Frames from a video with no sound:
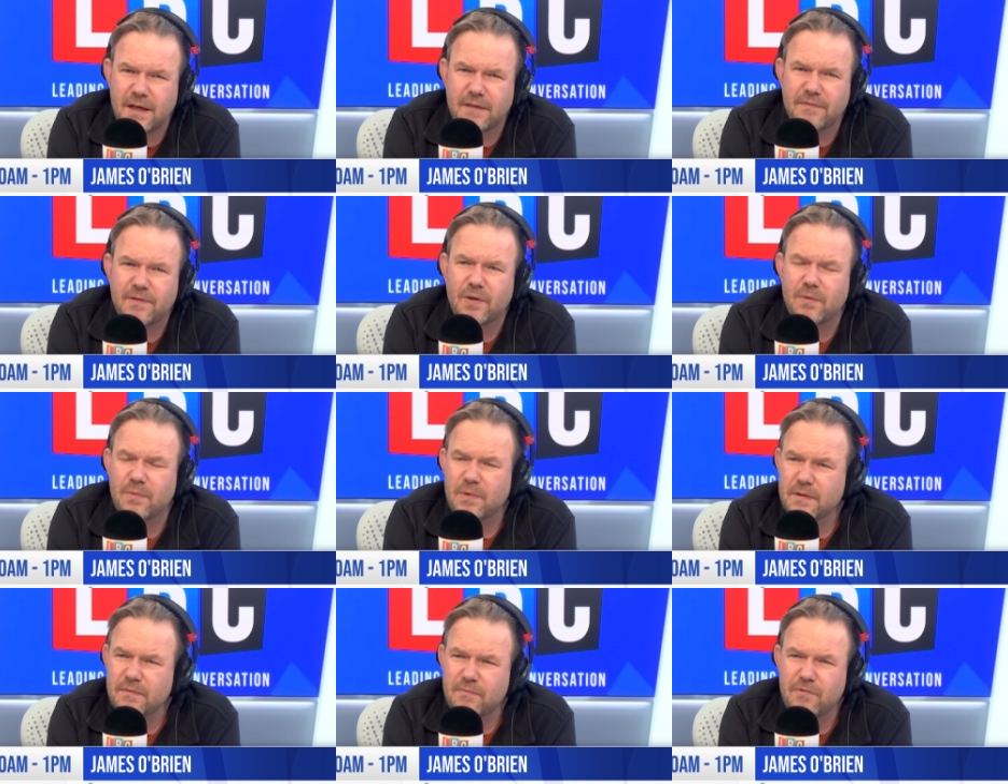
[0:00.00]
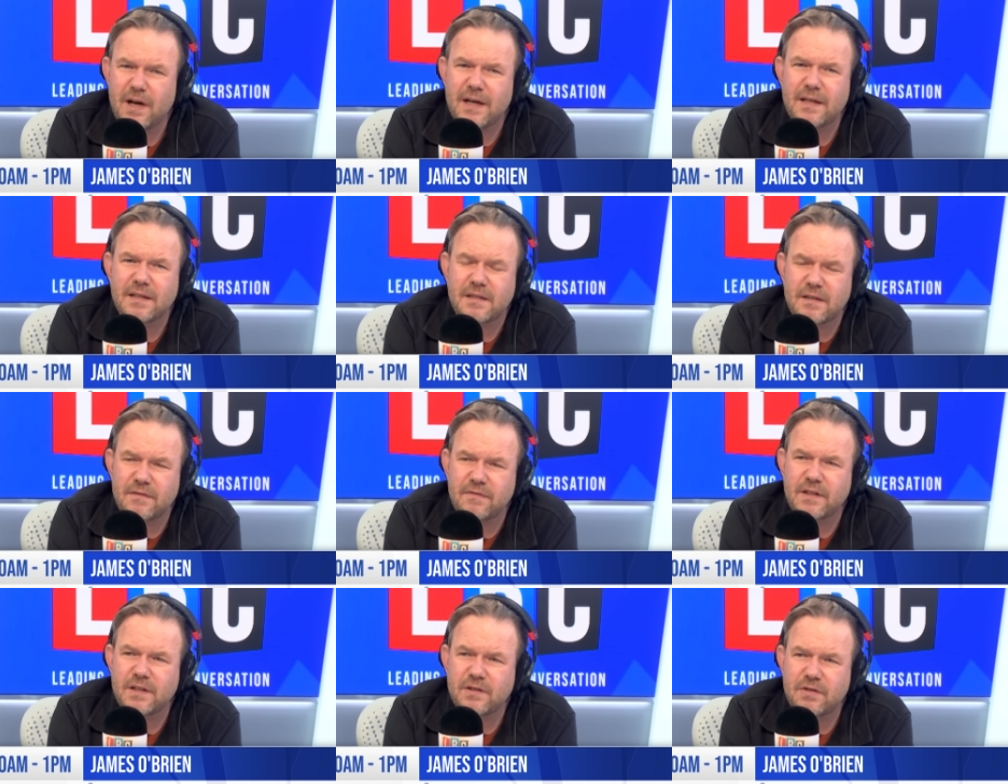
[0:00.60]
I've got one
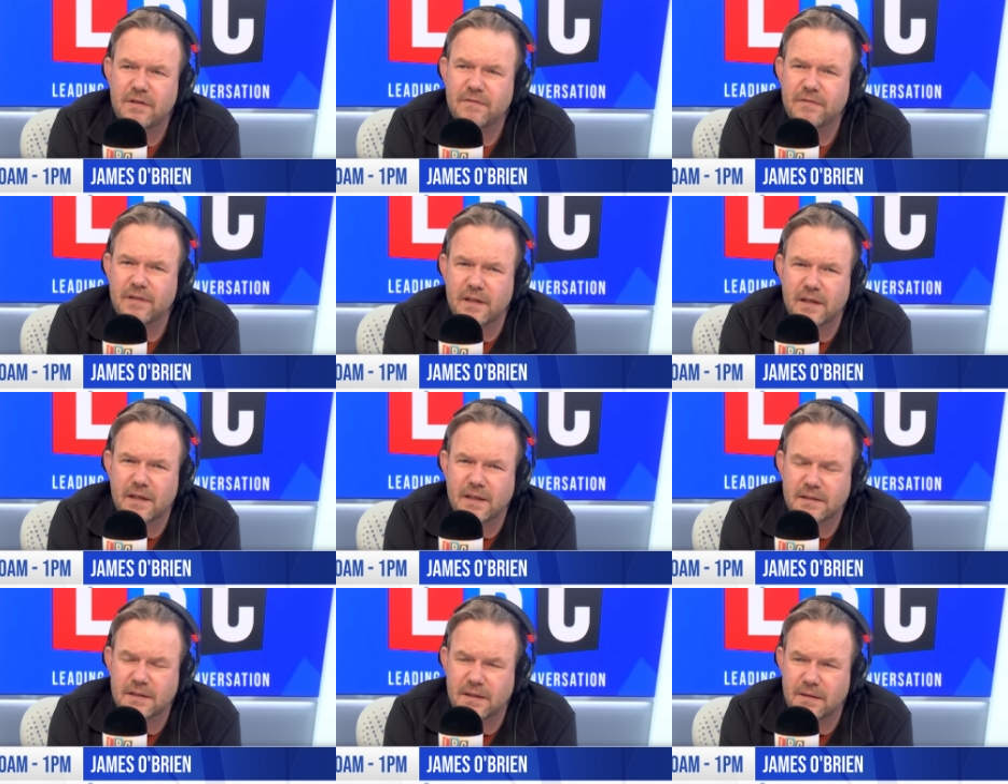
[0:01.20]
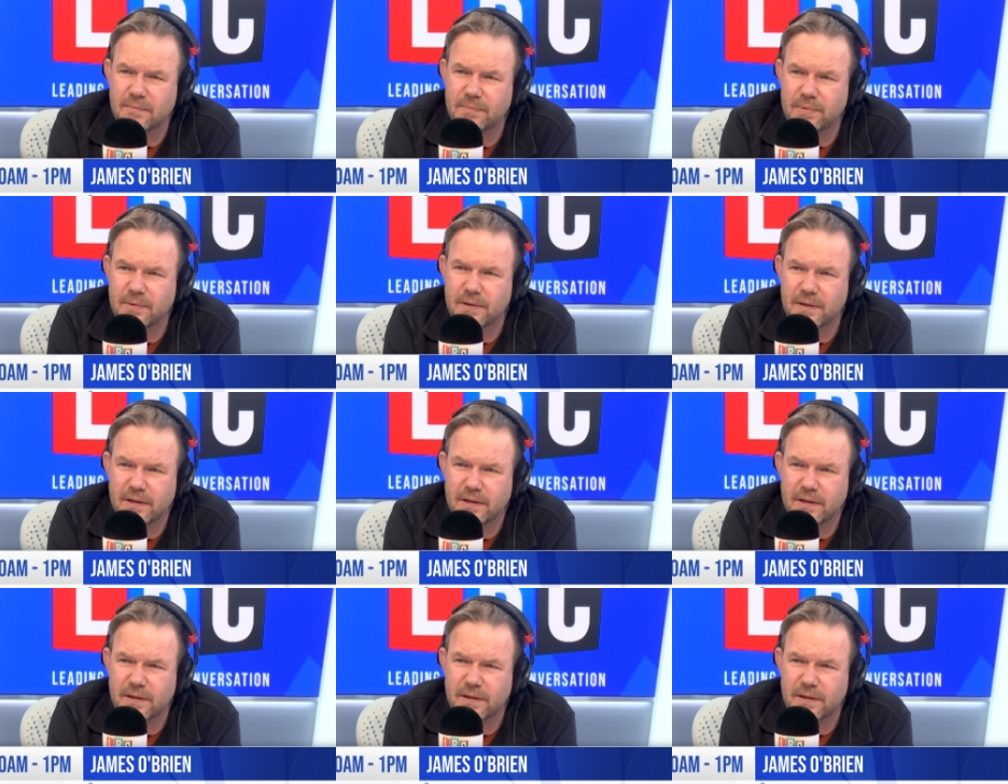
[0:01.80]
relatively trivial example,